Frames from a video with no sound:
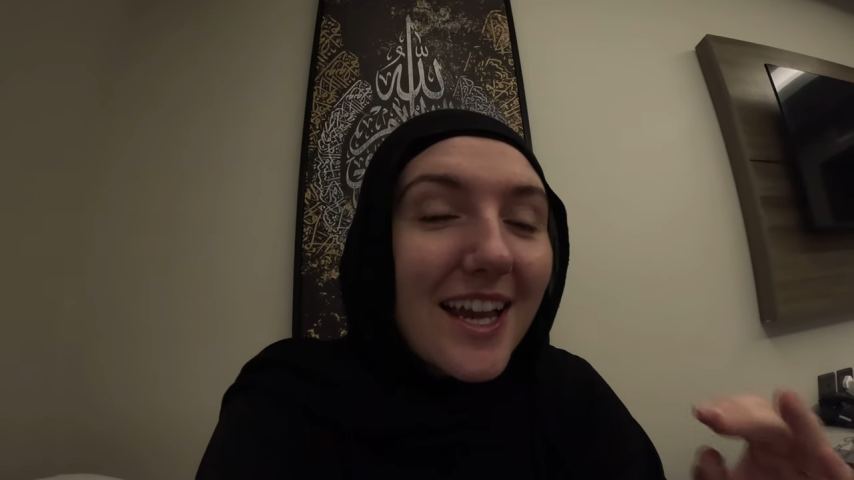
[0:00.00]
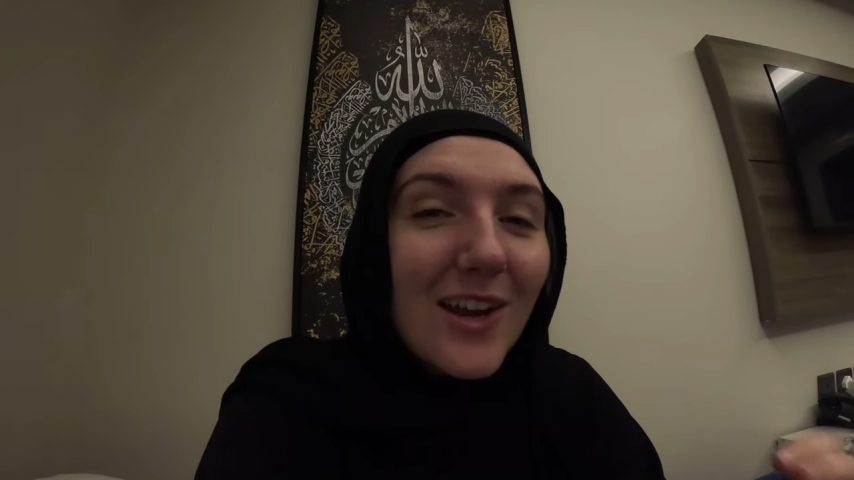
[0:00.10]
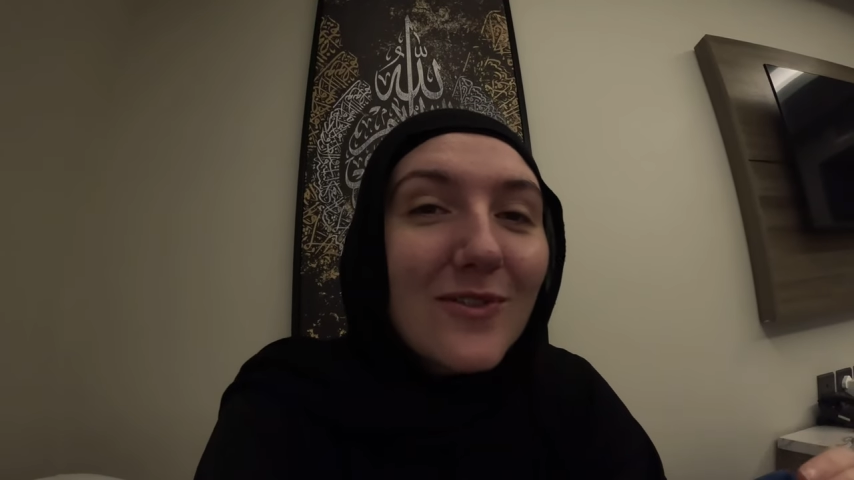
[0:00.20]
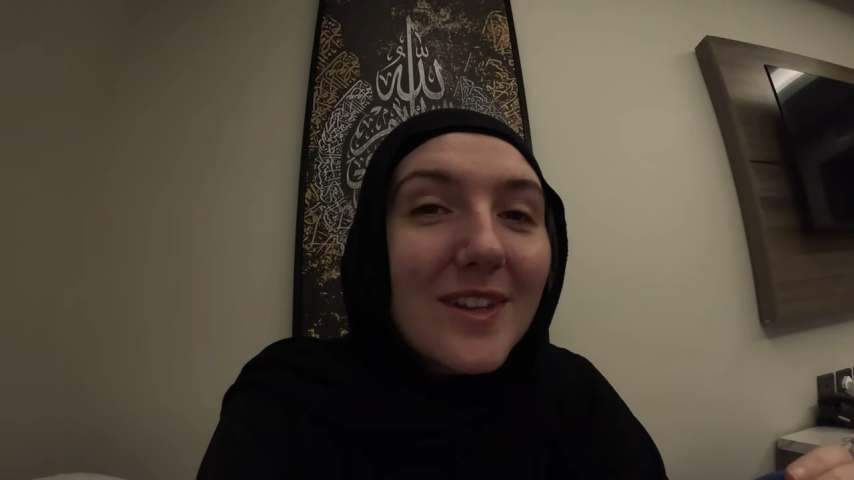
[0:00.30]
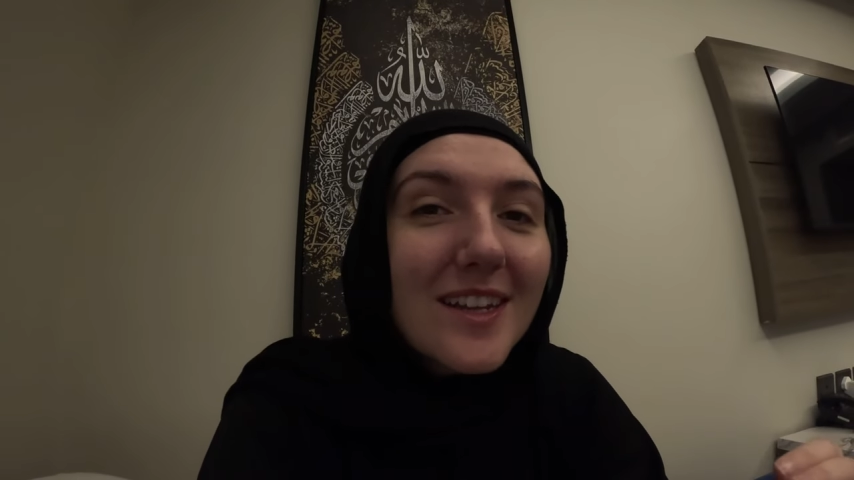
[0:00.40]

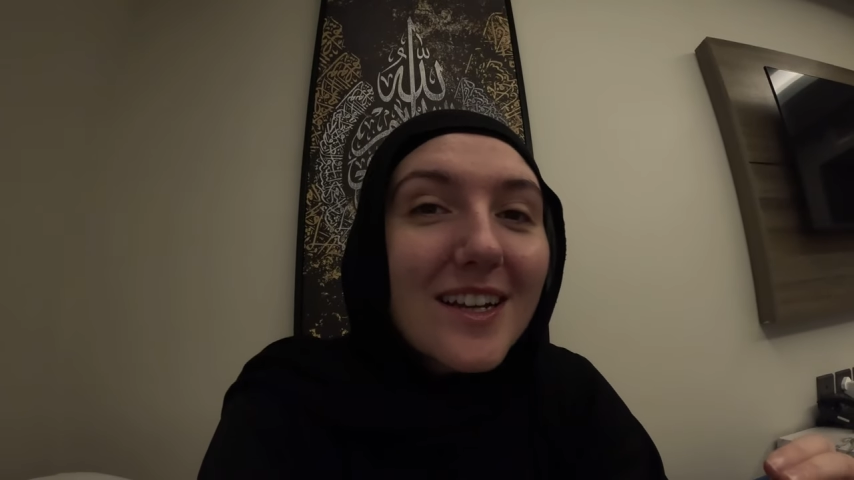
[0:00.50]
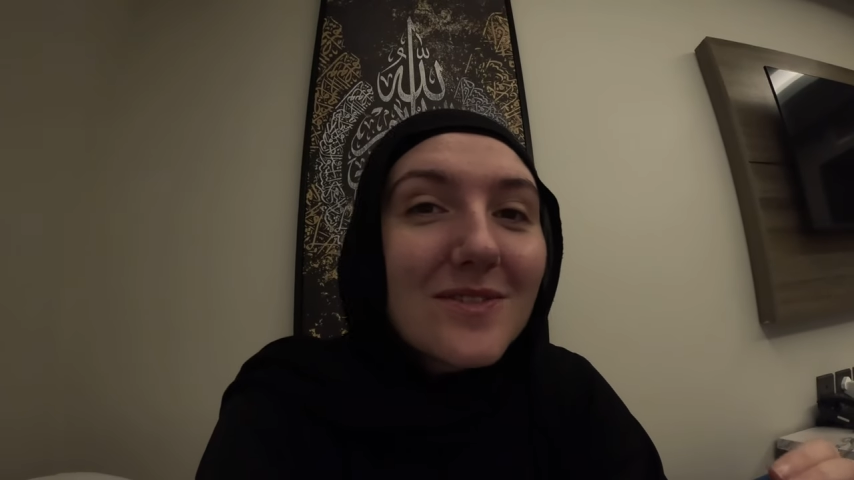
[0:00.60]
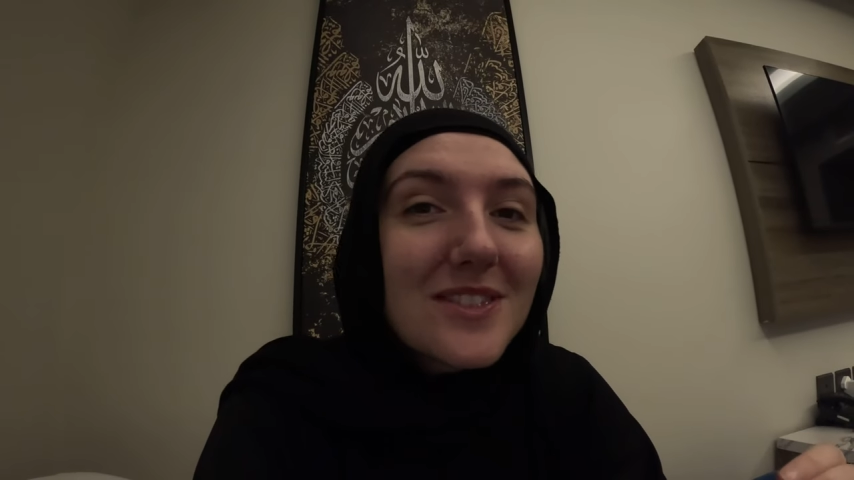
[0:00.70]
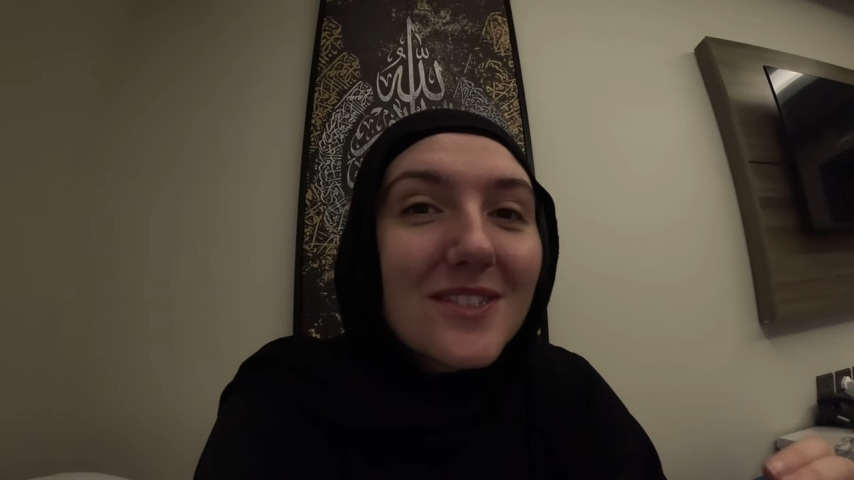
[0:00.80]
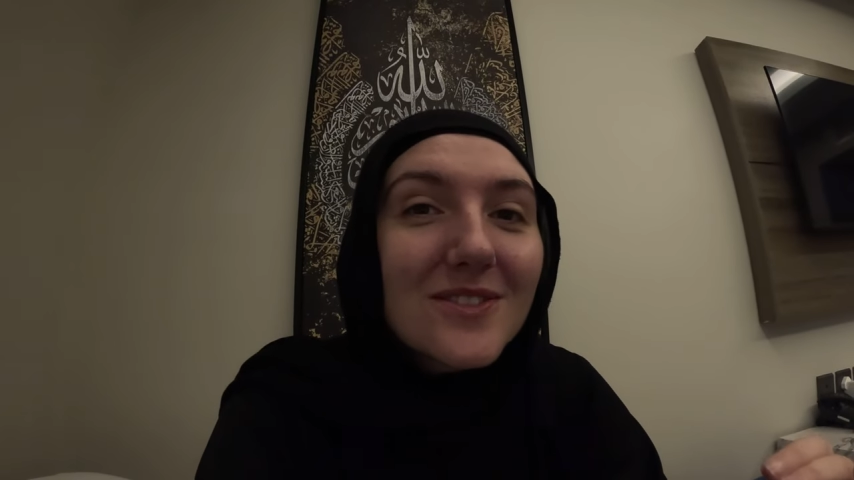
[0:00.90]
everything
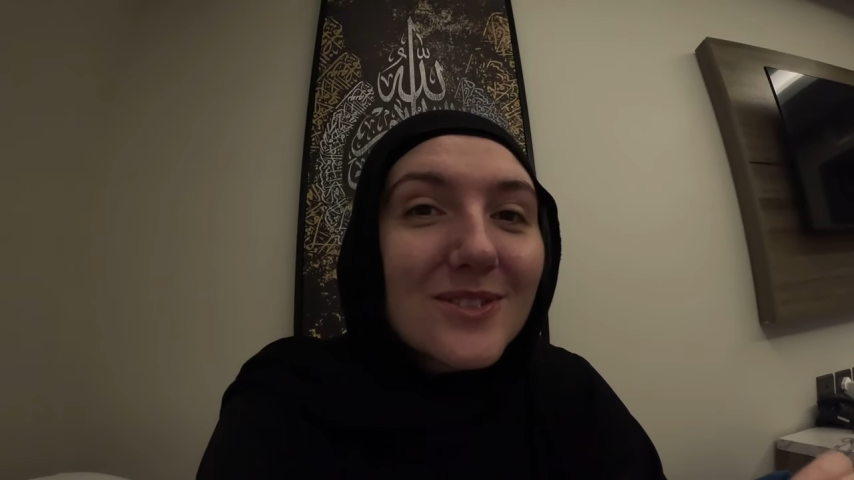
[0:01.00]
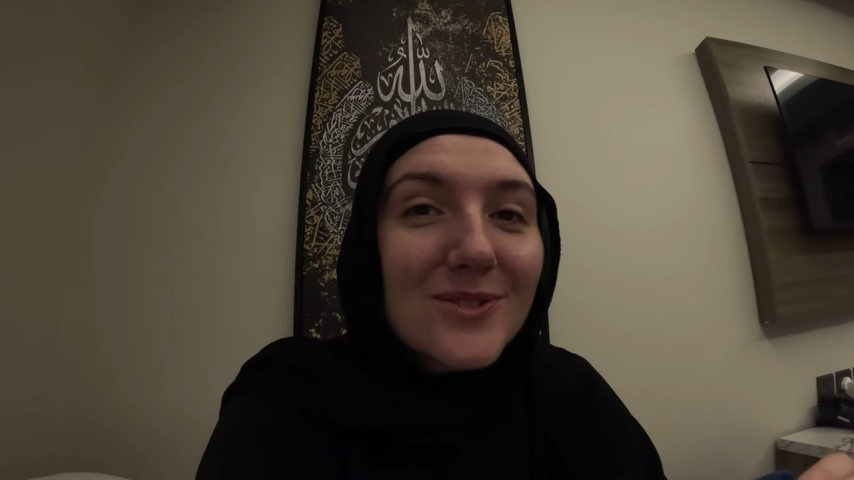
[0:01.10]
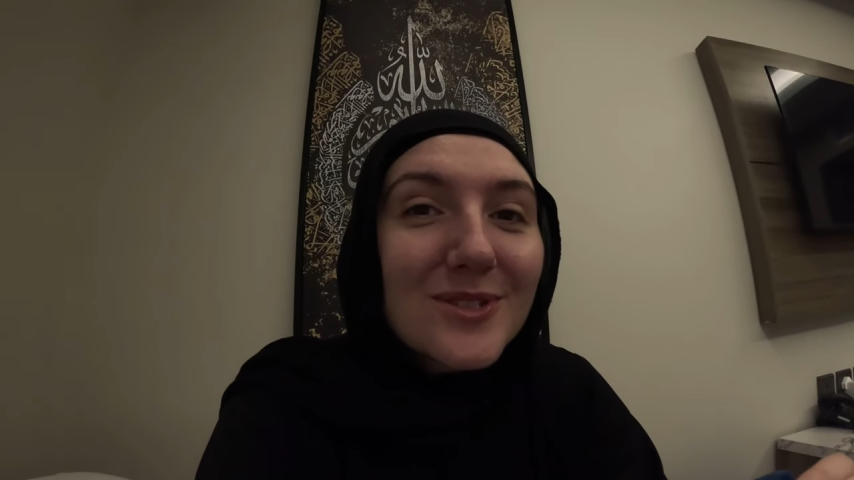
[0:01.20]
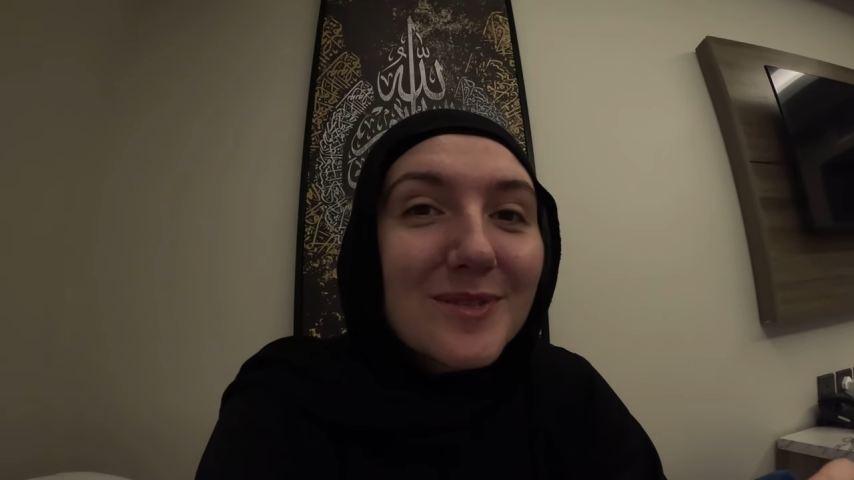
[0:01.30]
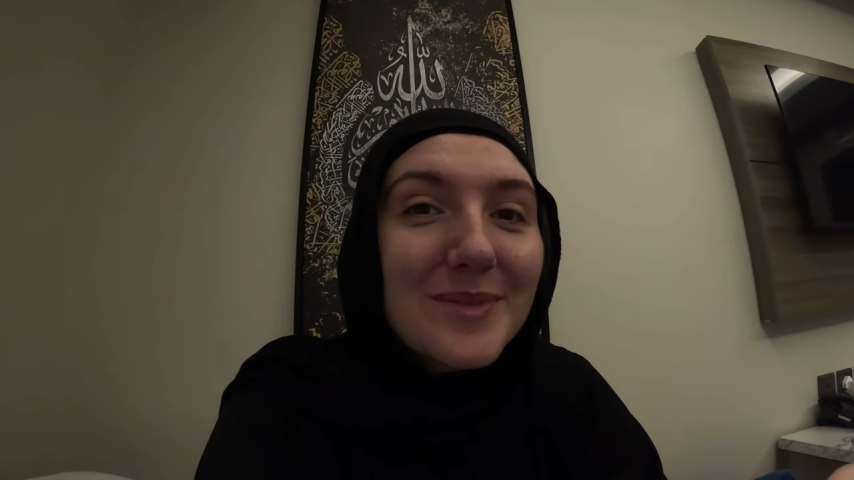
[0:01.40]
I've seen on
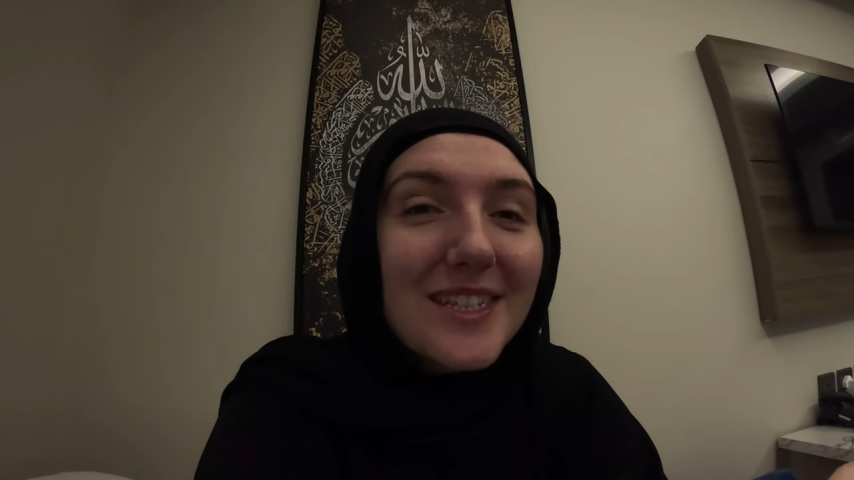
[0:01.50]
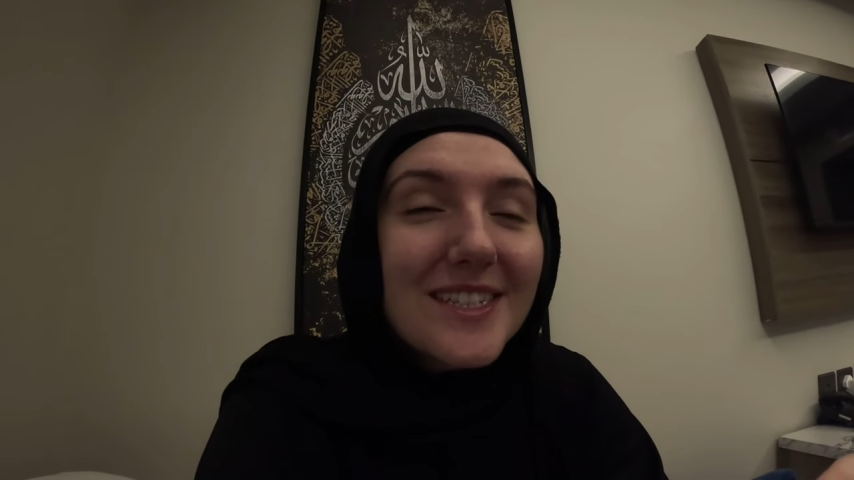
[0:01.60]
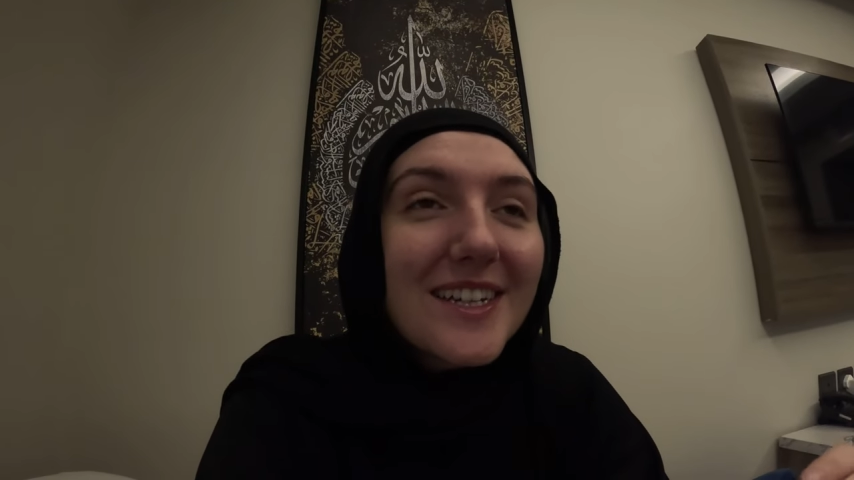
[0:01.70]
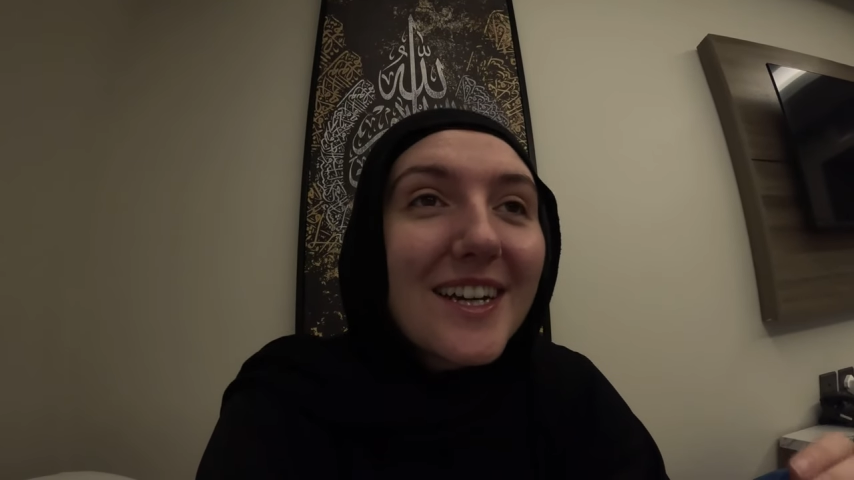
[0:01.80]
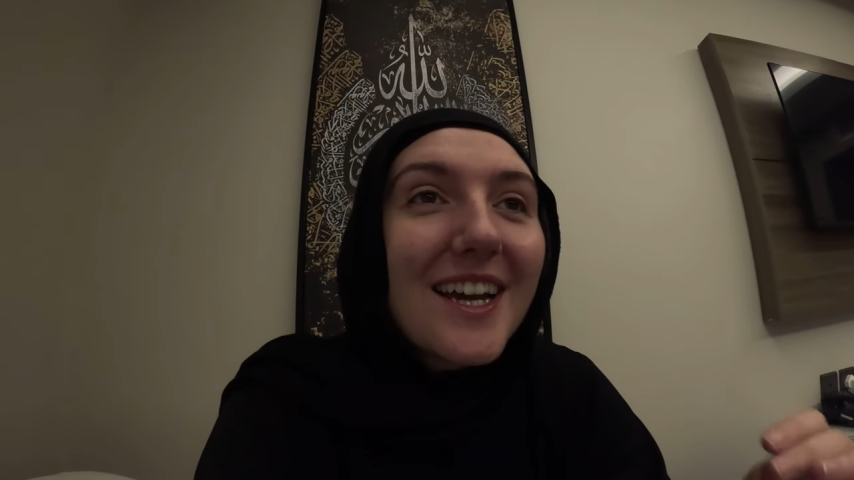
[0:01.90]
social
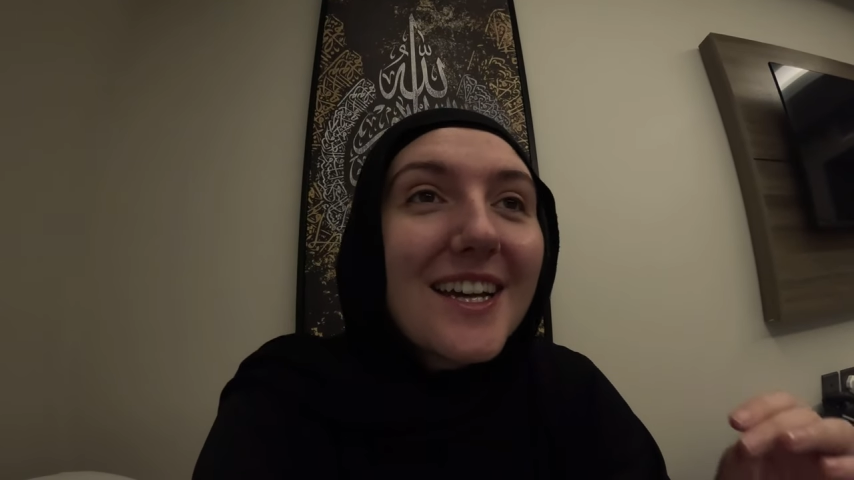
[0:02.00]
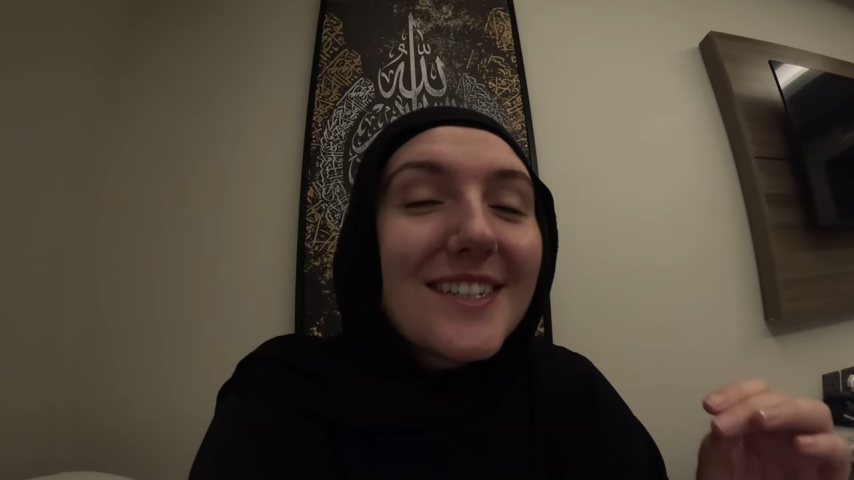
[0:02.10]
media